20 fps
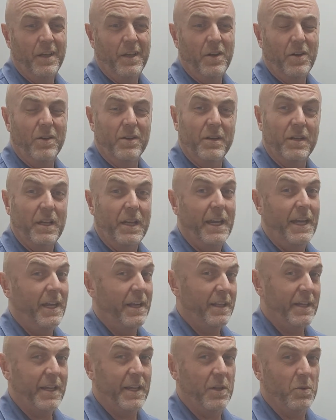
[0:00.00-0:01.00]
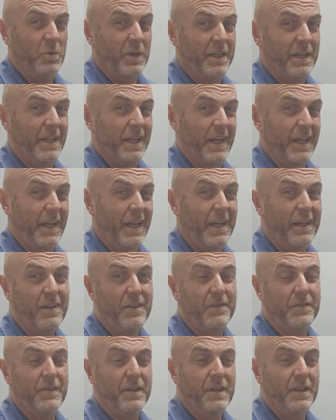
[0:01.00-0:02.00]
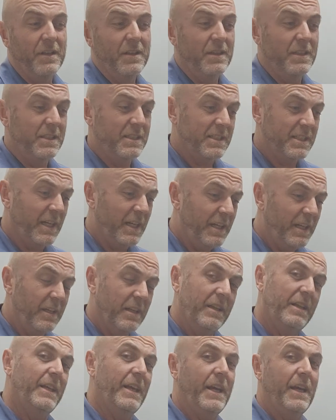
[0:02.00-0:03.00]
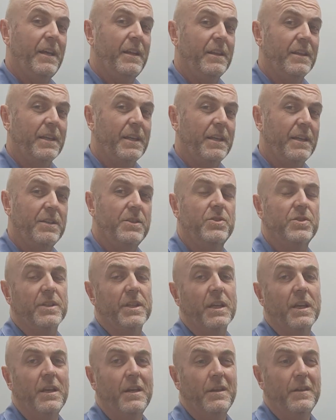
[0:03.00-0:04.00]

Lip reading: on how to get it when you're out of the state and out of the country.